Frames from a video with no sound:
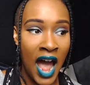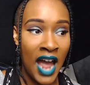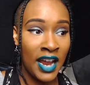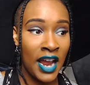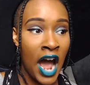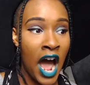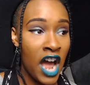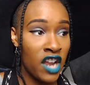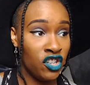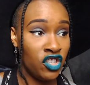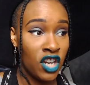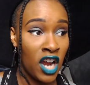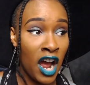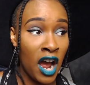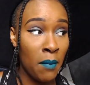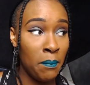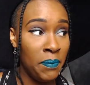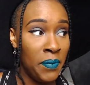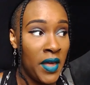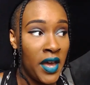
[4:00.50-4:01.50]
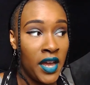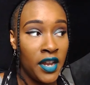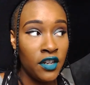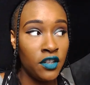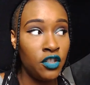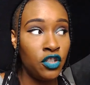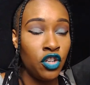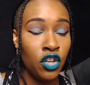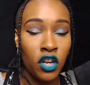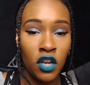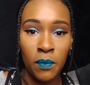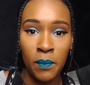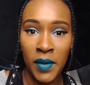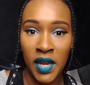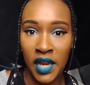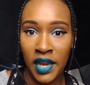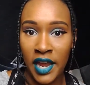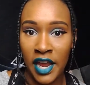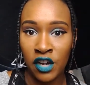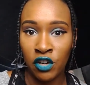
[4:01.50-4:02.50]
I got a job that took
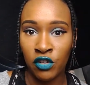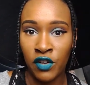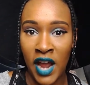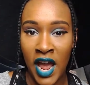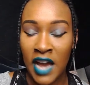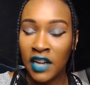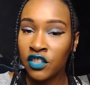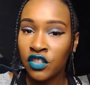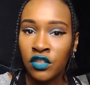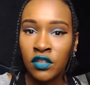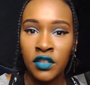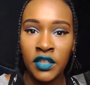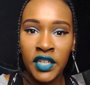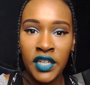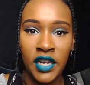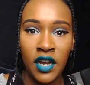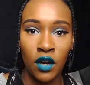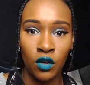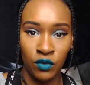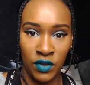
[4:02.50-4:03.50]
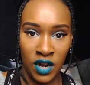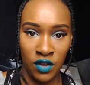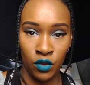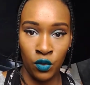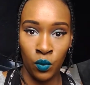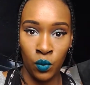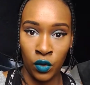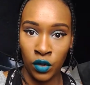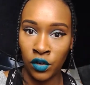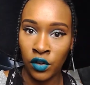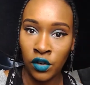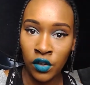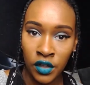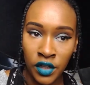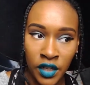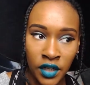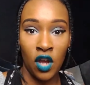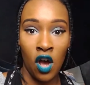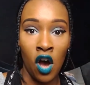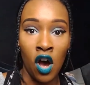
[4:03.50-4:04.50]
me internationally around the world. I
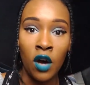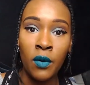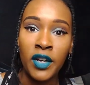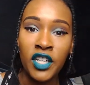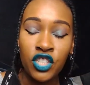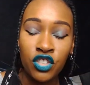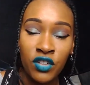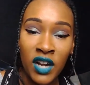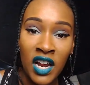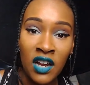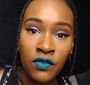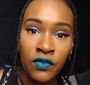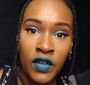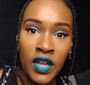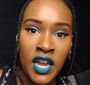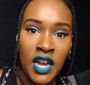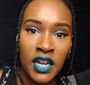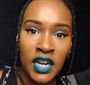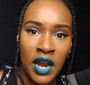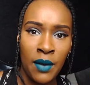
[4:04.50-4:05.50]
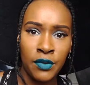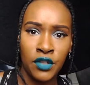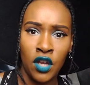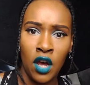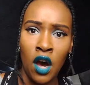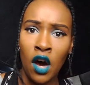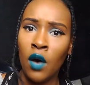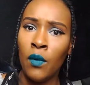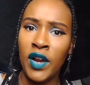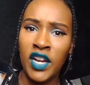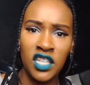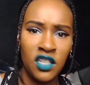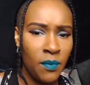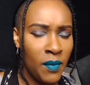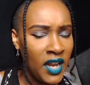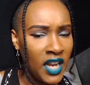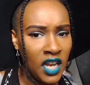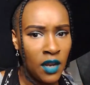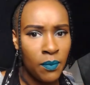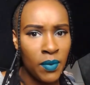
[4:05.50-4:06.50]
was always traveling, and I was always
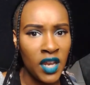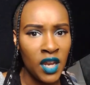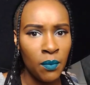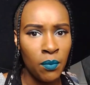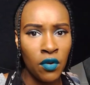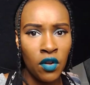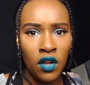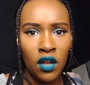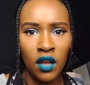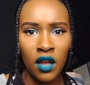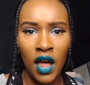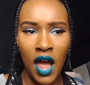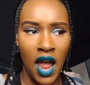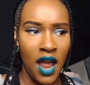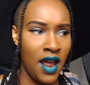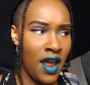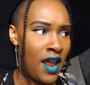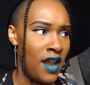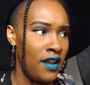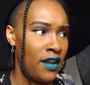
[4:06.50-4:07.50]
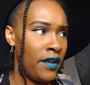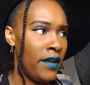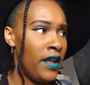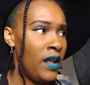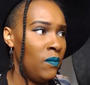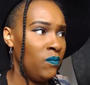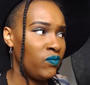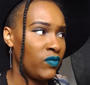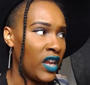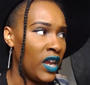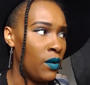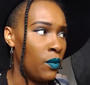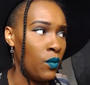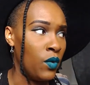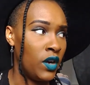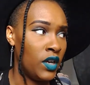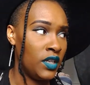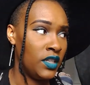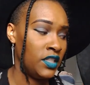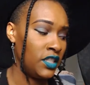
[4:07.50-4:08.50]
meeting people, and it
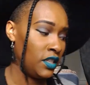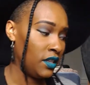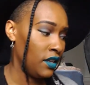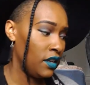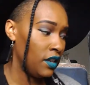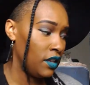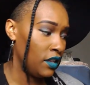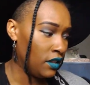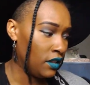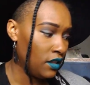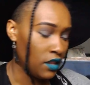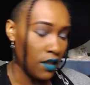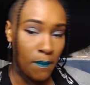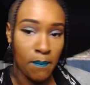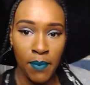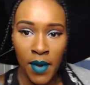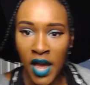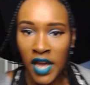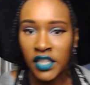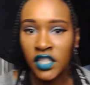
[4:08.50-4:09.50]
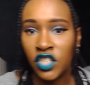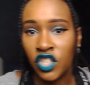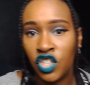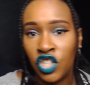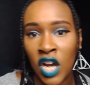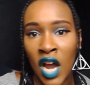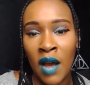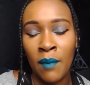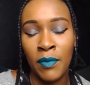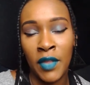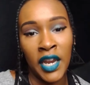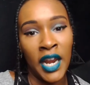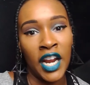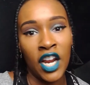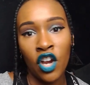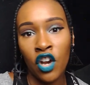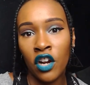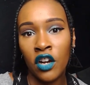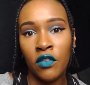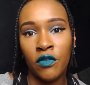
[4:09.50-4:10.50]
was the best job that I
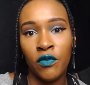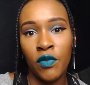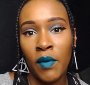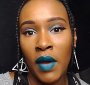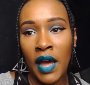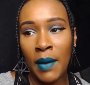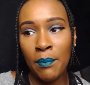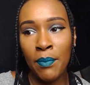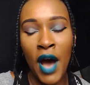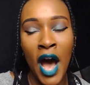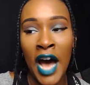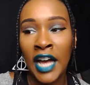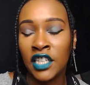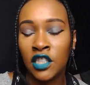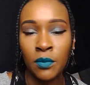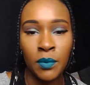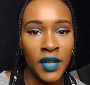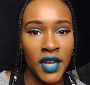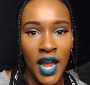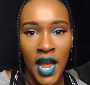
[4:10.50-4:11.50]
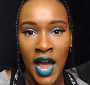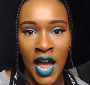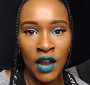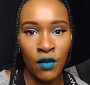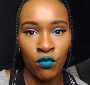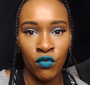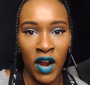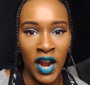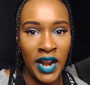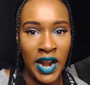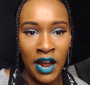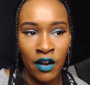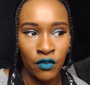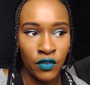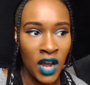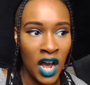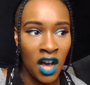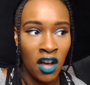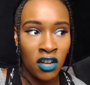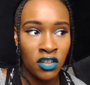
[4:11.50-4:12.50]
could have possibly had right out of
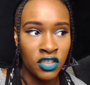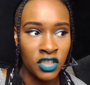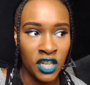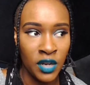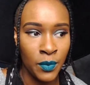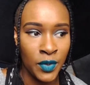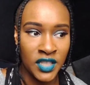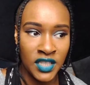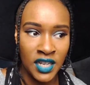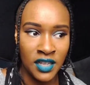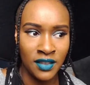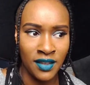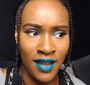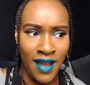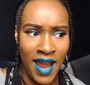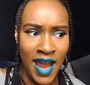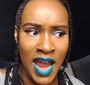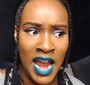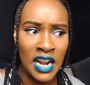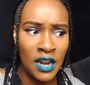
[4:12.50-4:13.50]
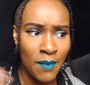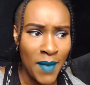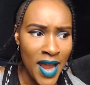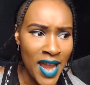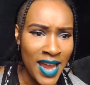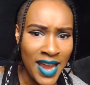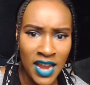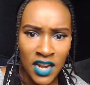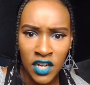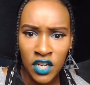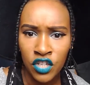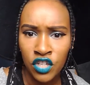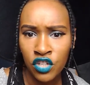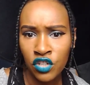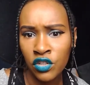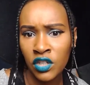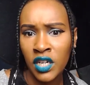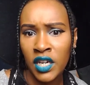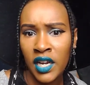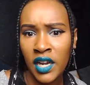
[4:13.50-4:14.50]
college. And it was in the anime
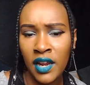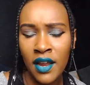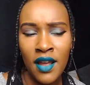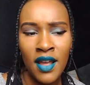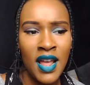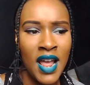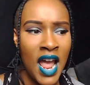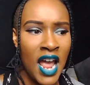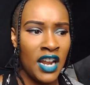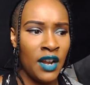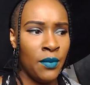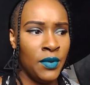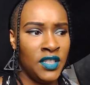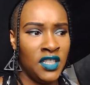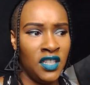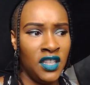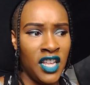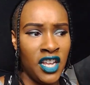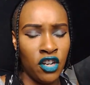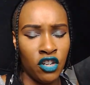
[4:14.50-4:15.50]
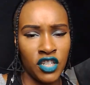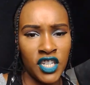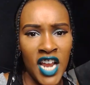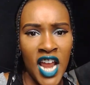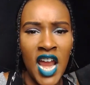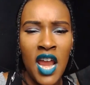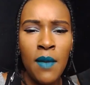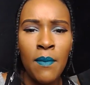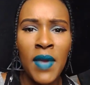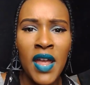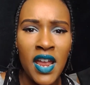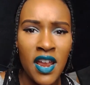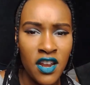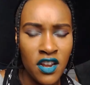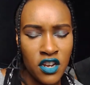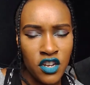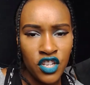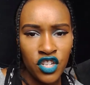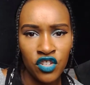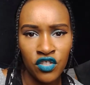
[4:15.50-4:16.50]
industry, and it was in the entertainment
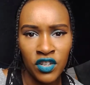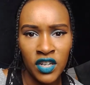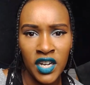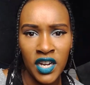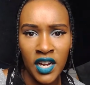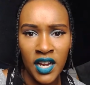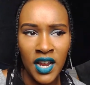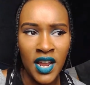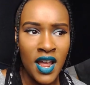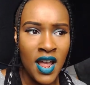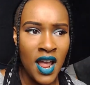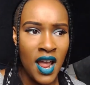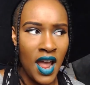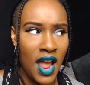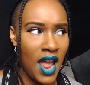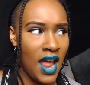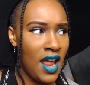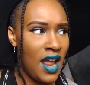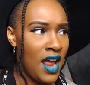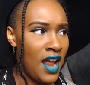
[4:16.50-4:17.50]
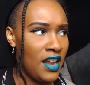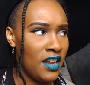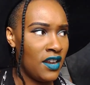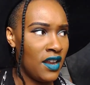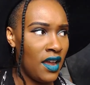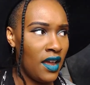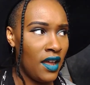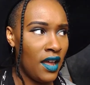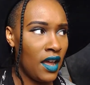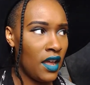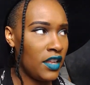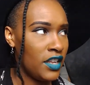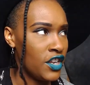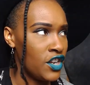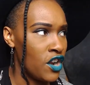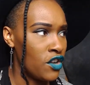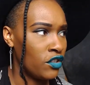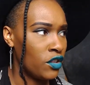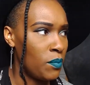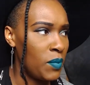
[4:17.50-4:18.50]
industry, and
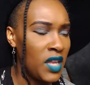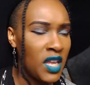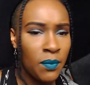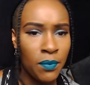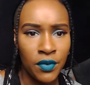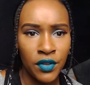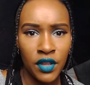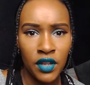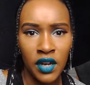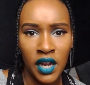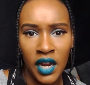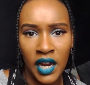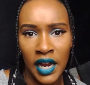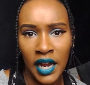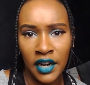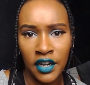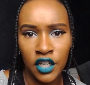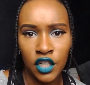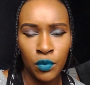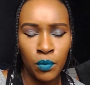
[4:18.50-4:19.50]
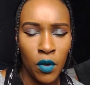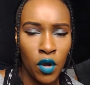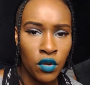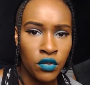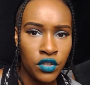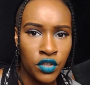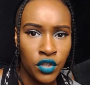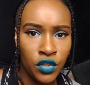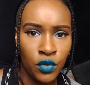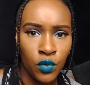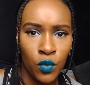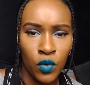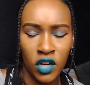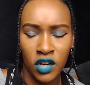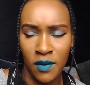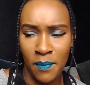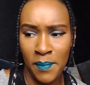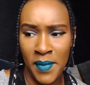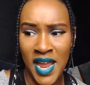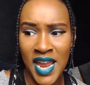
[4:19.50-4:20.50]
the people that I got exposed to
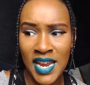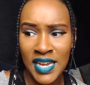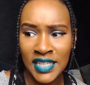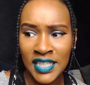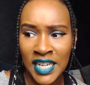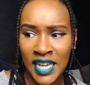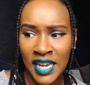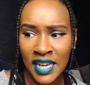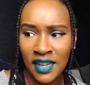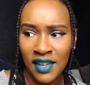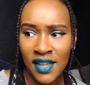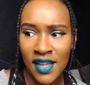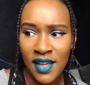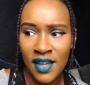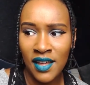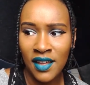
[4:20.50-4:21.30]
were amazing.